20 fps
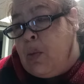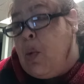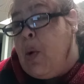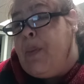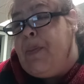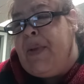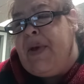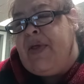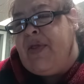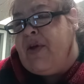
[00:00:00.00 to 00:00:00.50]

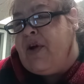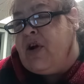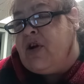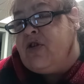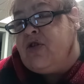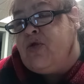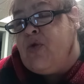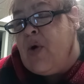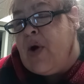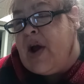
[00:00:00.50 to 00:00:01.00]
We'll be there
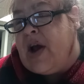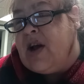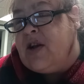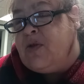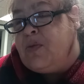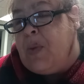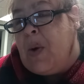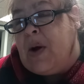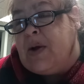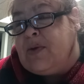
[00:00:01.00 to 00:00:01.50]
as quick
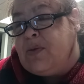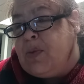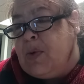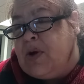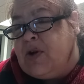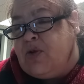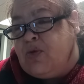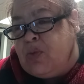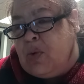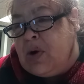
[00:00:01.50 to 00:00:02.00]
as possible.
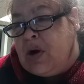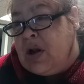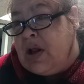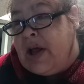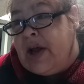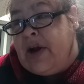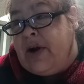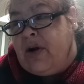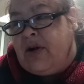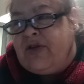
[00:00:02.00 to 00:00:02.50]
I just want to
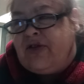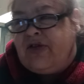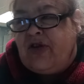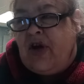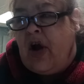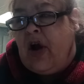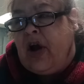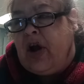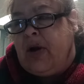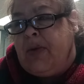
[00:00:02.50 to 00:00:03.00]
let you know it's
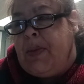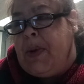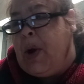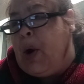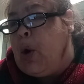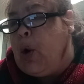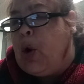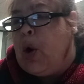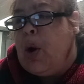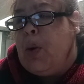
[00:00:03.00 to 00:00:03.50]
not going to be
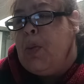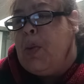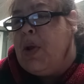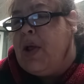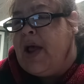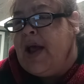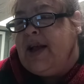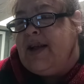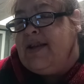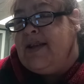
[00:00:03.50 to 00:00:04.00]
our normal
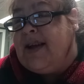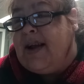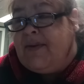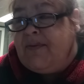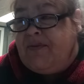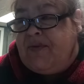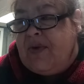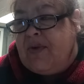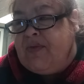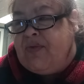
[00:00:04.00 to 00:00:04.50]
like
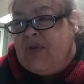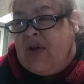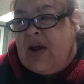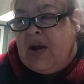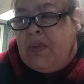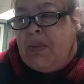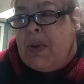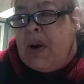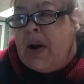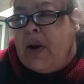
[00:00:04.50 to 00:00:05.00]
10,
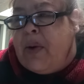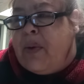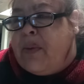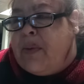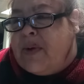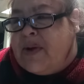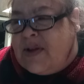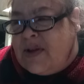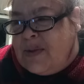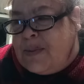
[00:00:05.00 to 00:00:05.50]
15 minute
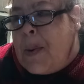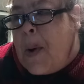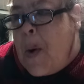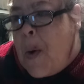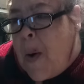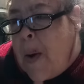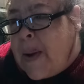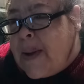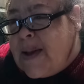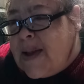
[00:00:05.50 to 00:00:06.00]
response.